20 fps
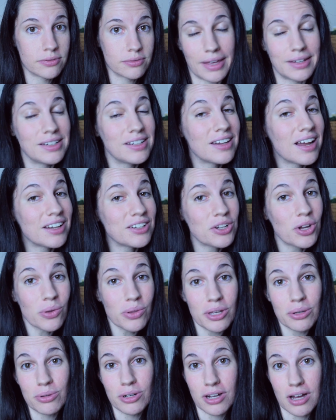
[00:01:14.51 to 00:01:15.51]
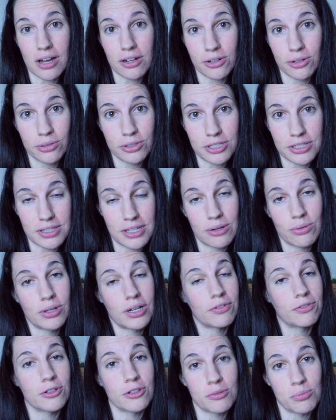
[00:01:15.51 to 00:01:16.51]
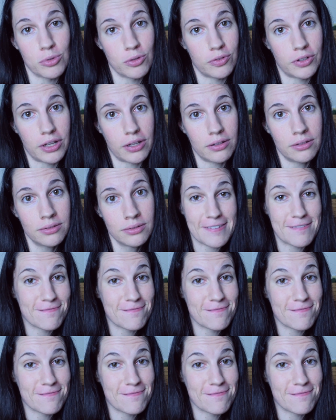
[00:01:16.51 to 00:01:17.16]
I did not know there were cockroaches there when I first moved in.